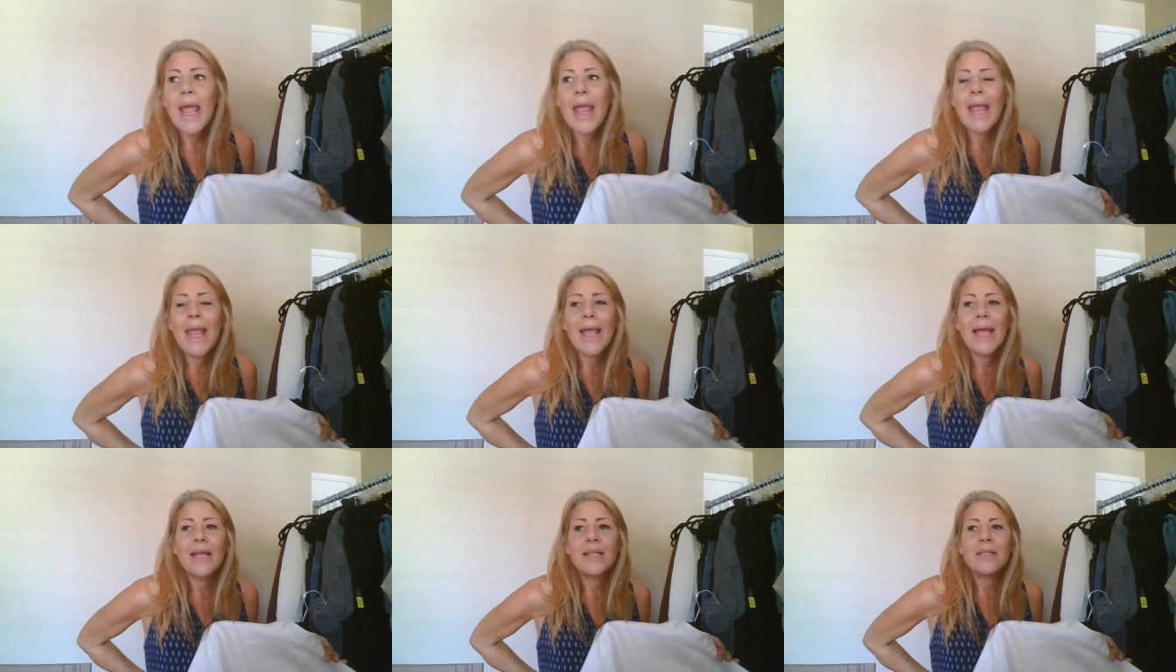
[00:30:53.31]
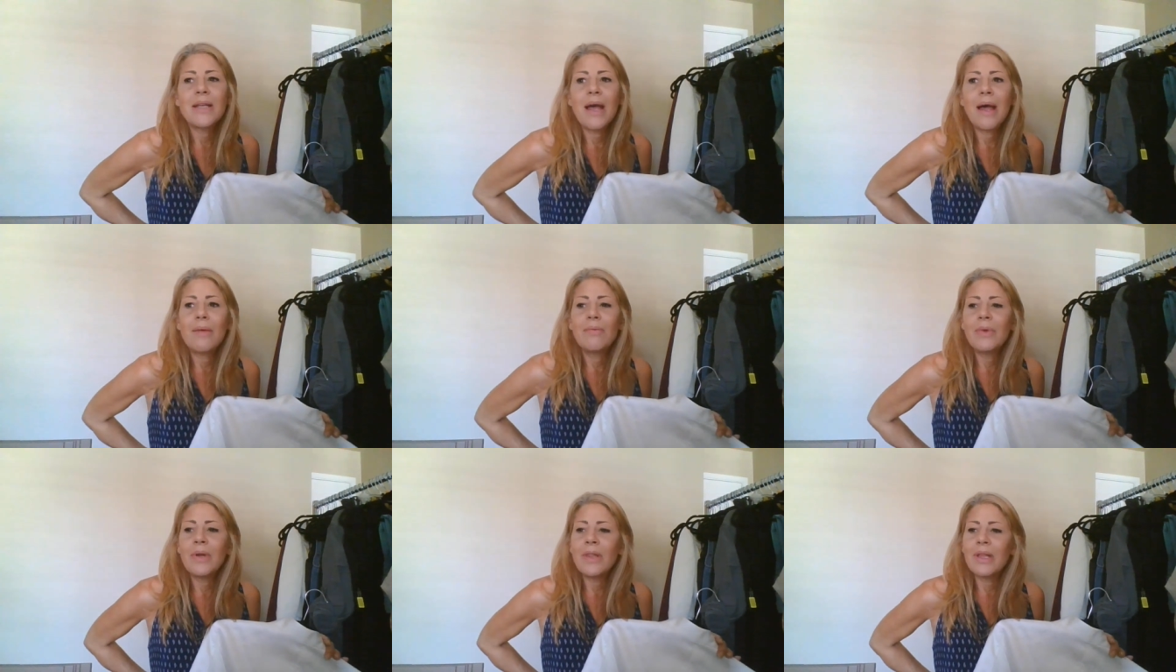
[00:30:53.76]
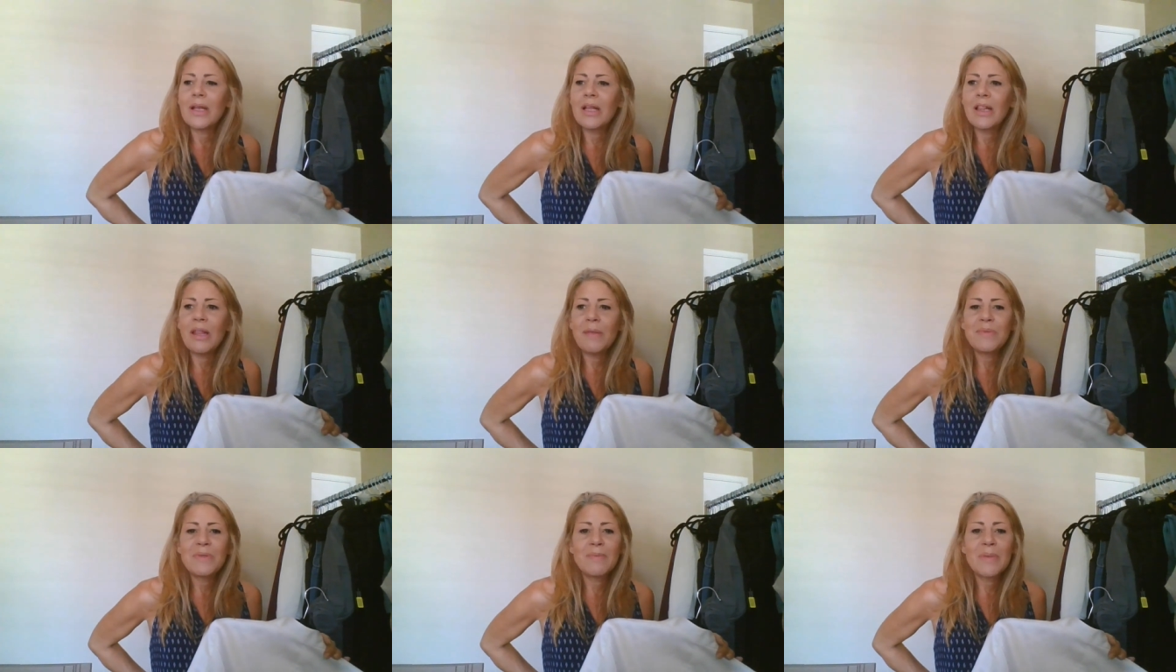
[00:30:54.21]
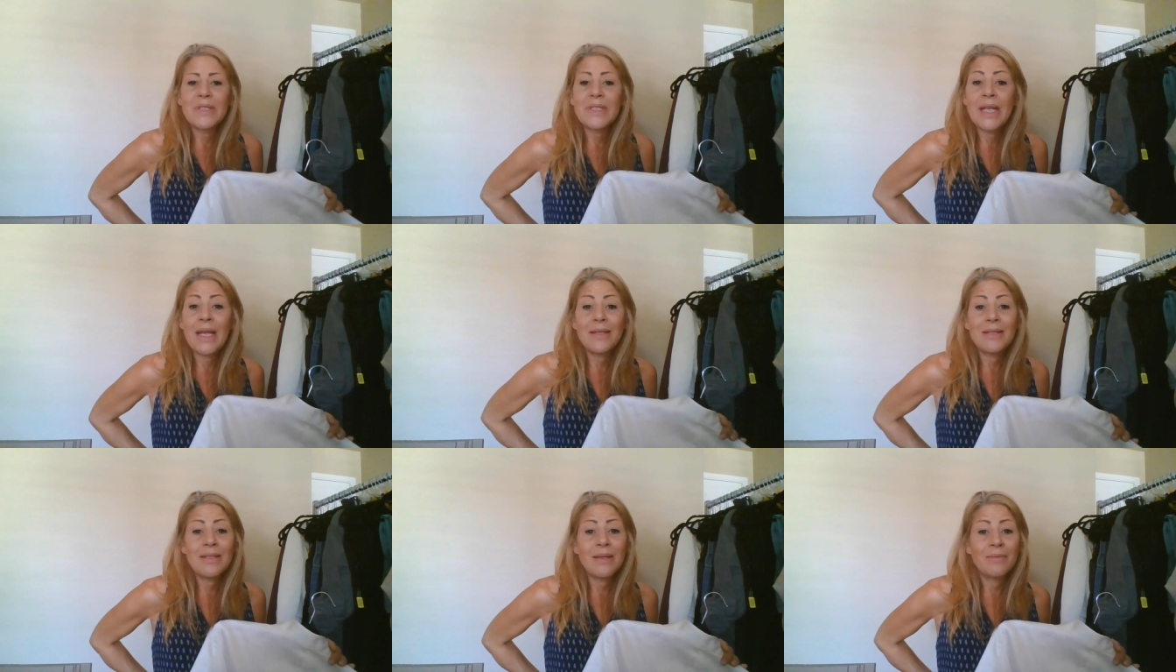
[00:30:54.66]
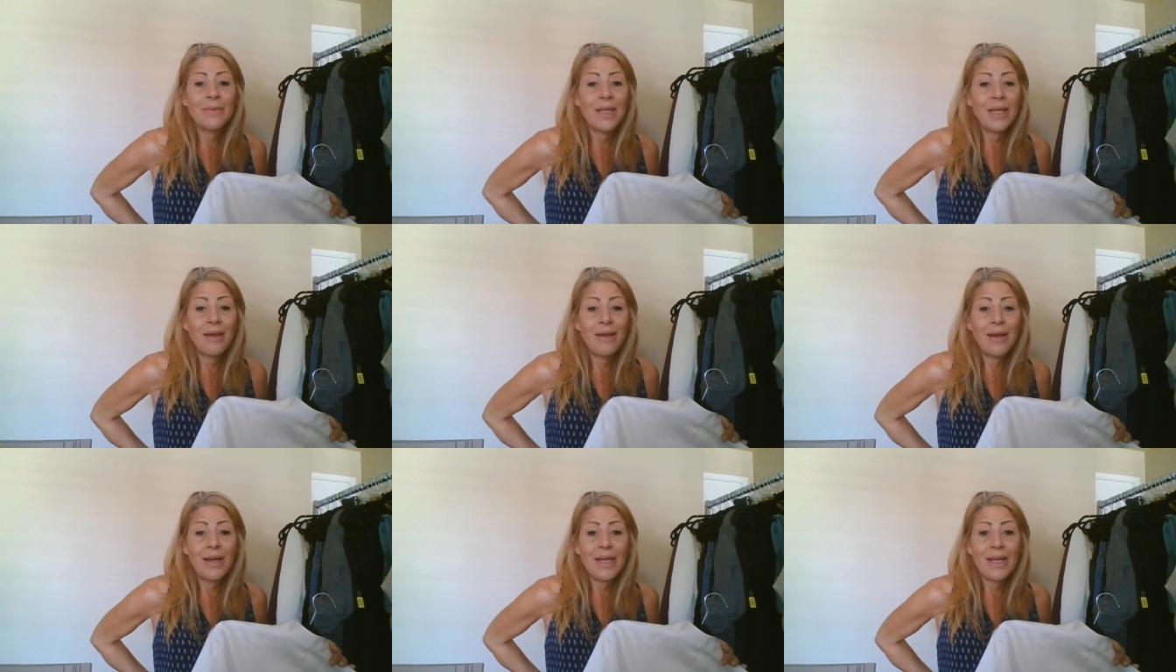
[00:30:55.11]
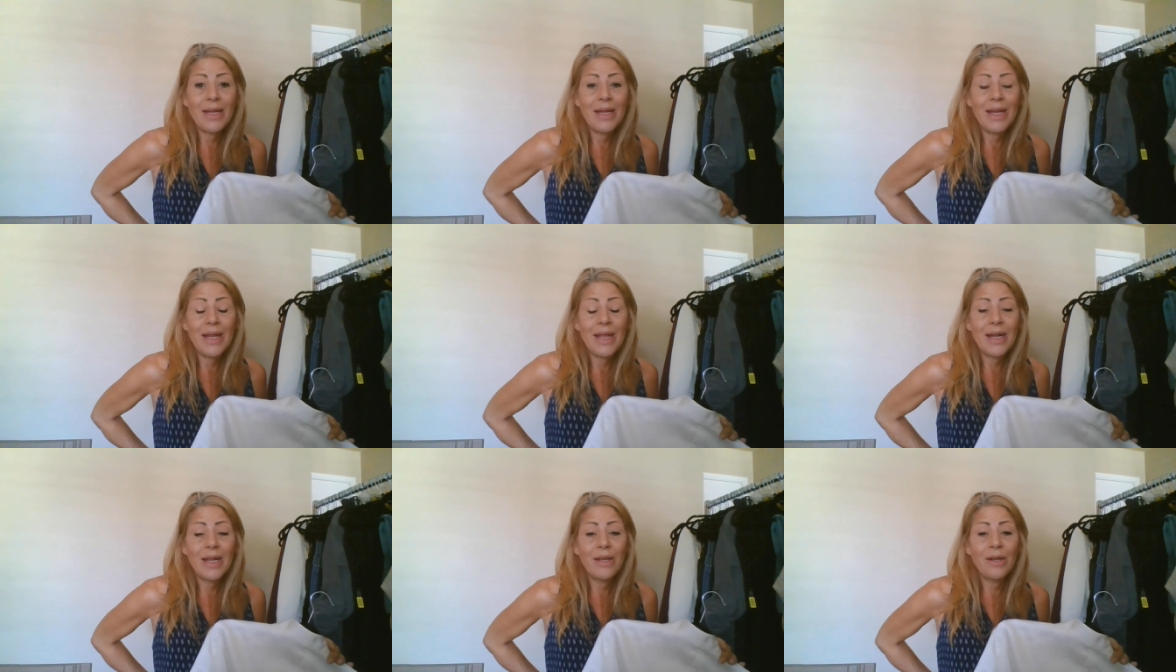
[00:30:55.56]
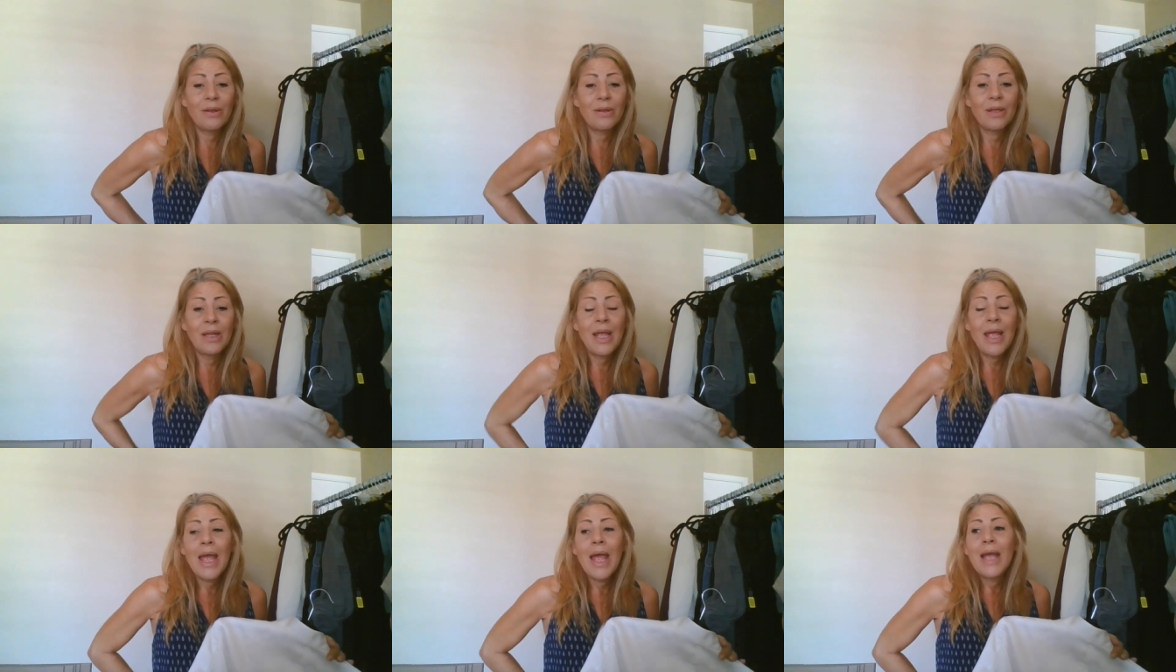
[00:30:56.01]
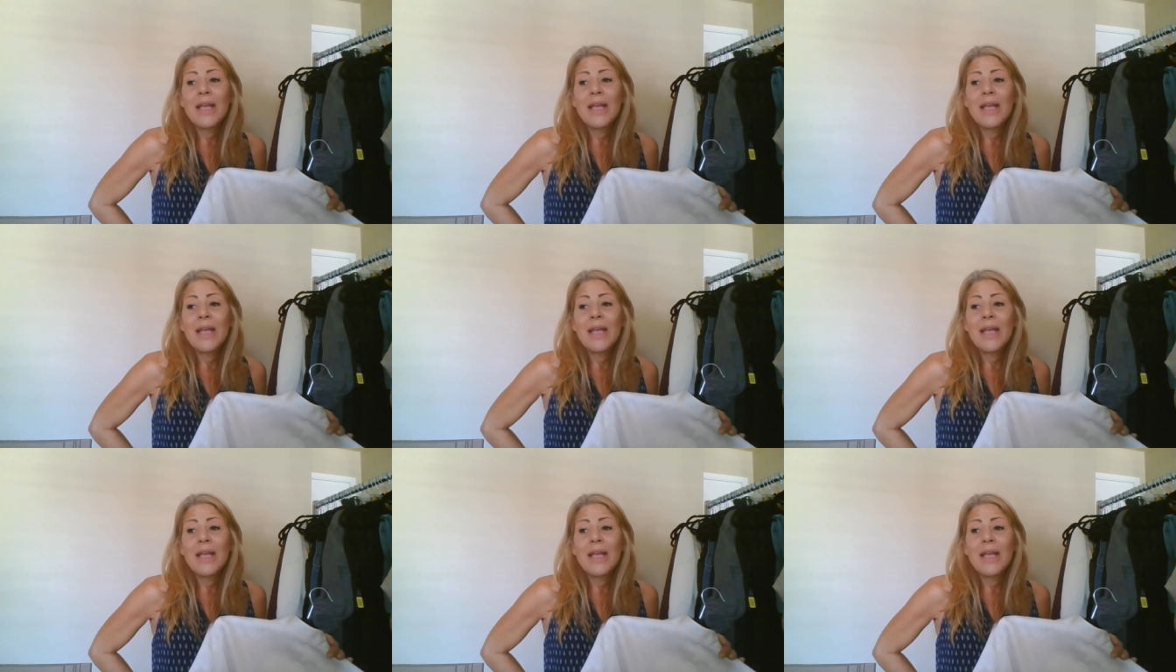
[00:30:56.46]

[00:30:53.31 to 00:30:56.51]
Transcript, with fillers: And um, one of the clips must have had something on it, and it had a little,